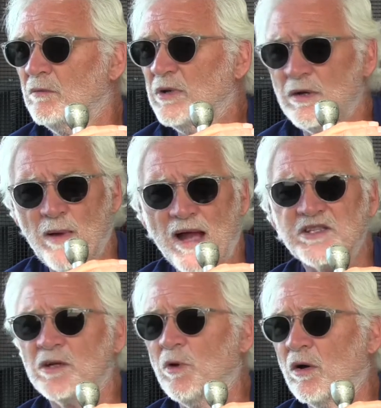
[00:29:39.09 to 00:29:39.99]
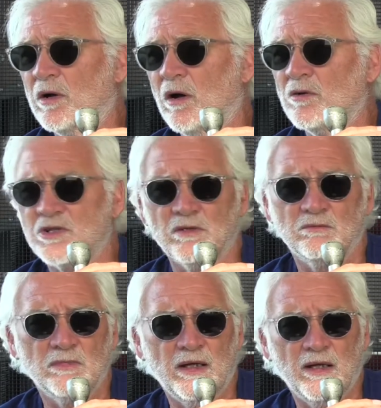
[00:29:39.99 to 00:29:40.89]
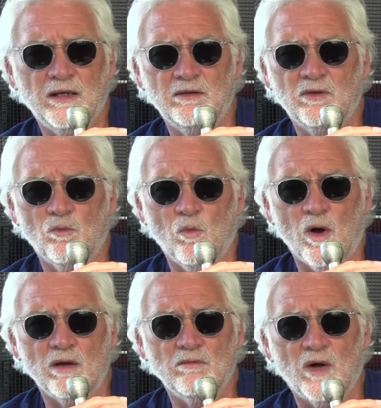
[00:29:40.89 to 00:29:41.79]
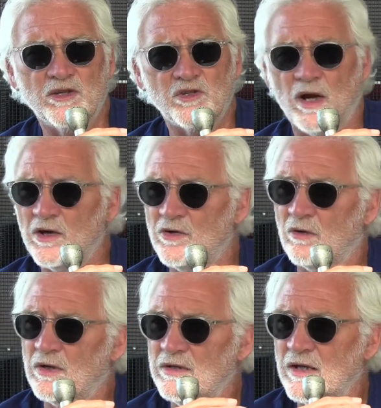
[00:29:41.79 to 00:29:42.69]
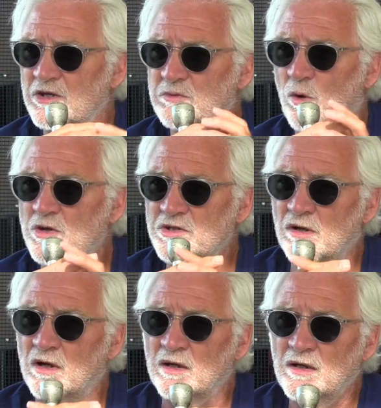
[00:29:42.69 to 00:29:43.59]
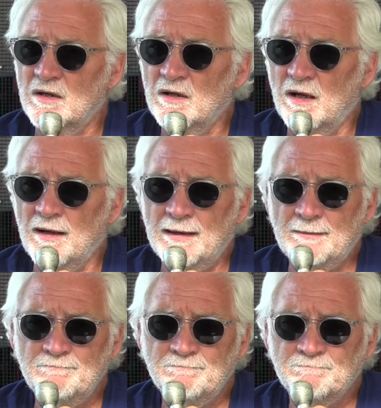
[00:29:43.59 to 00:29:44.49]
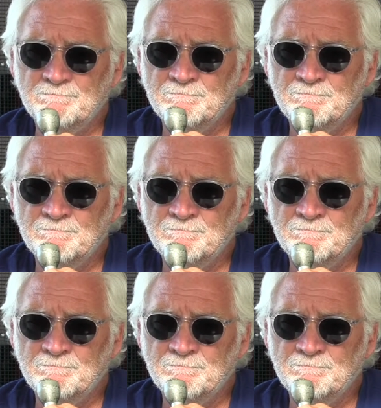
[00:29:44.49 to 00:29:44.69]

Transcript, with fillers: being a basketball coach, and and what, what I try to do on Indiana Sports Talk. Right. Um,